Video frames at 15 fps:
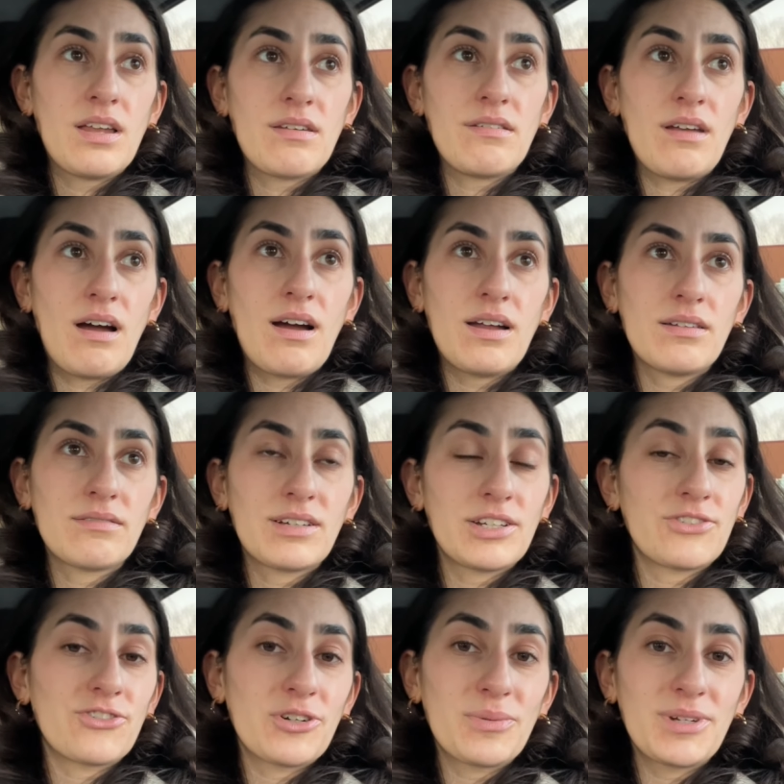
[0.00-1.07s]
not
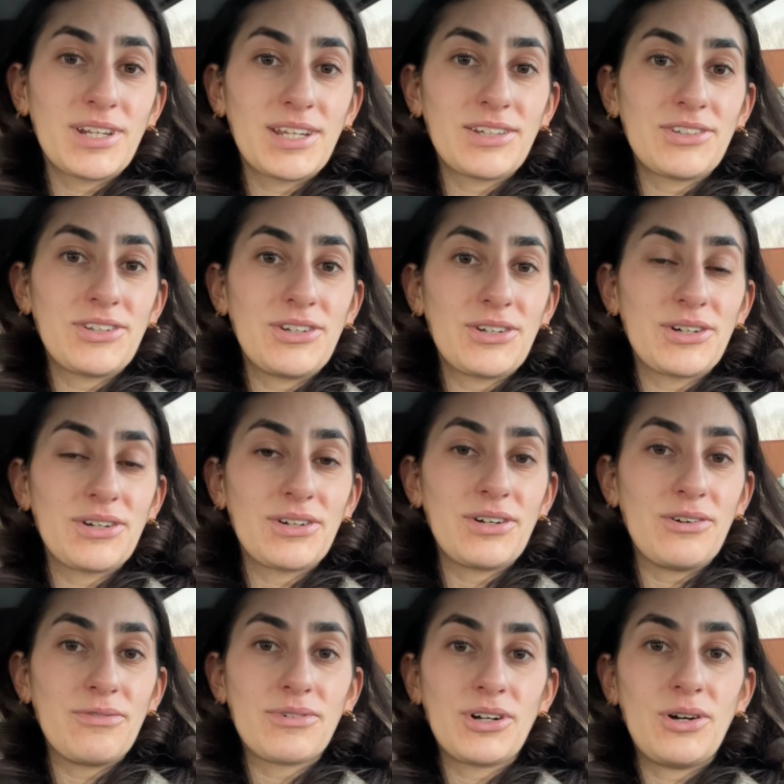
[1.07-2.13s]
contributing to your
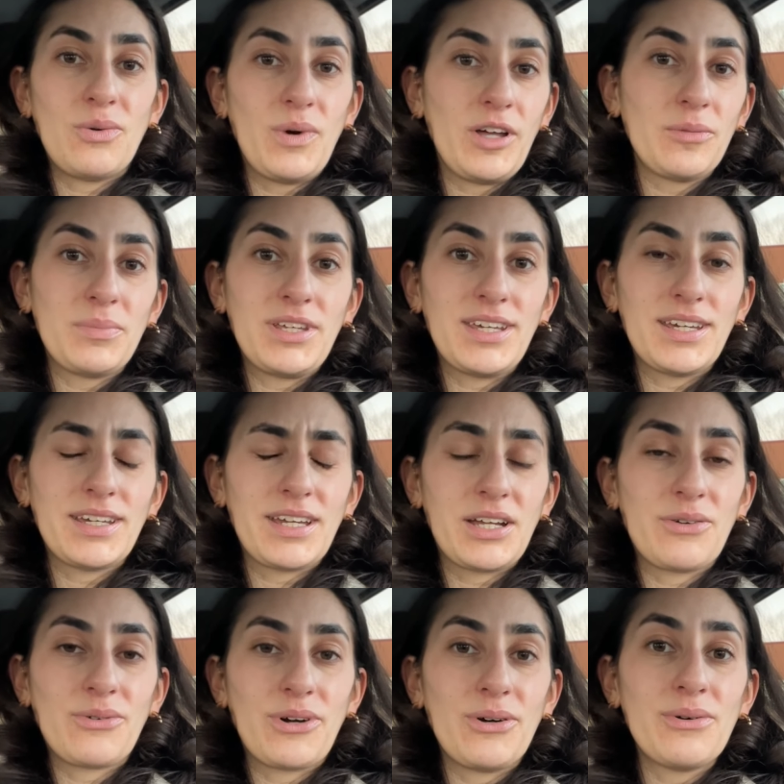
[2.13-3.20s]
overall well-being
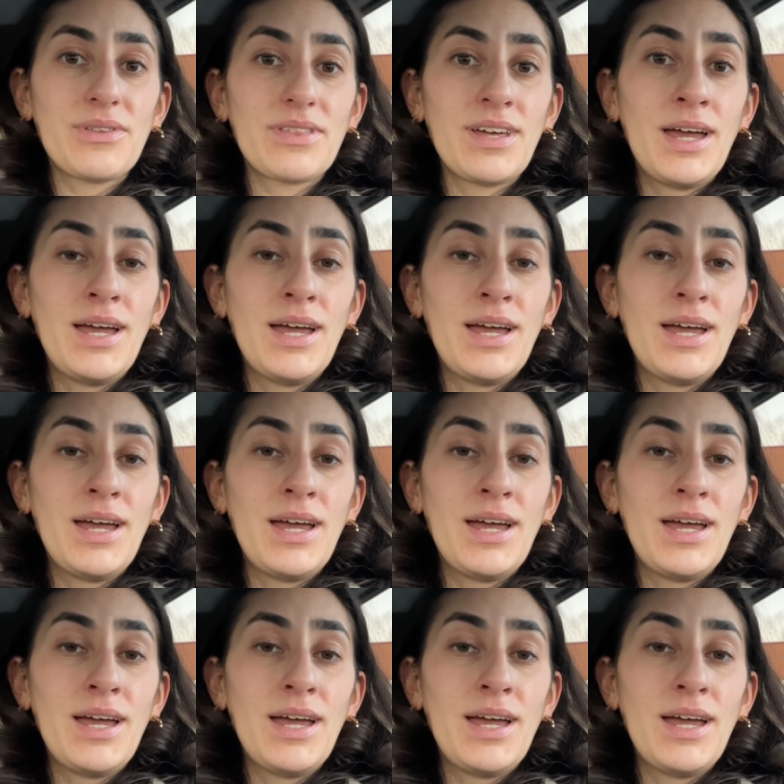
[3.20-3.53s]
and growth